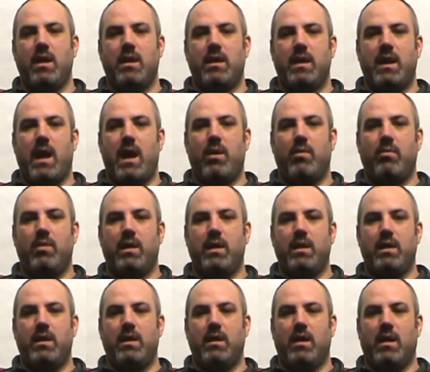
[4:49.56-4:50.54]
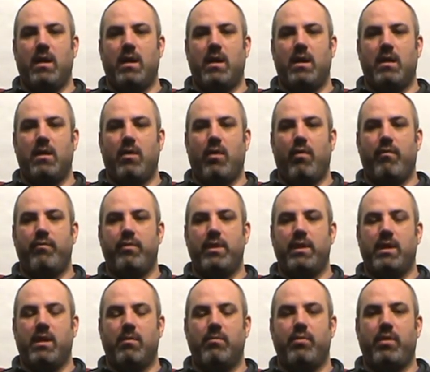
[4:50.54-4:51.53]
now we uh, hopefully
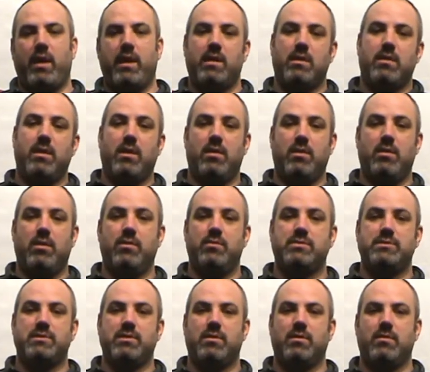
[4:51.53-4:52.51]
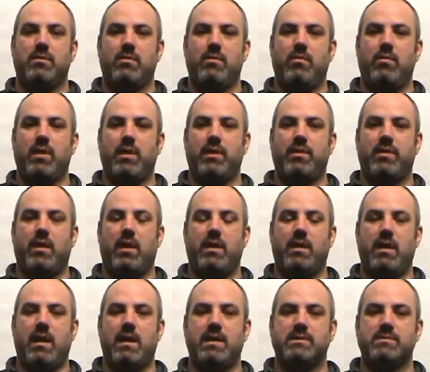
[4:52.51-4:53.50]
can play a little looser with uh,
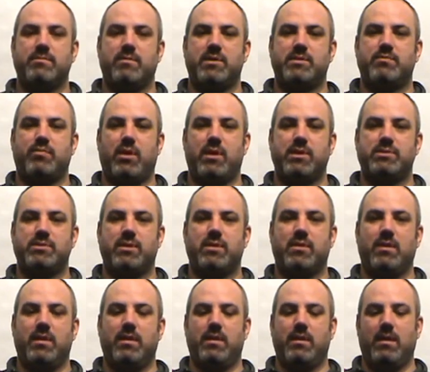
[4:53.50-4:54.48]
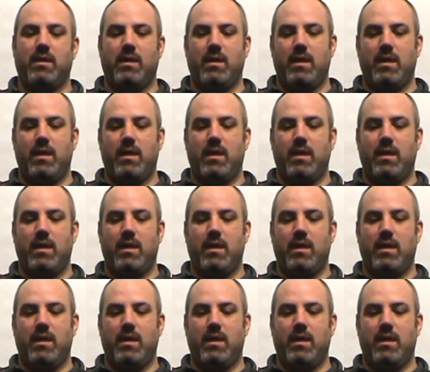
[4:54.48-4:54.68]
not as much pressure and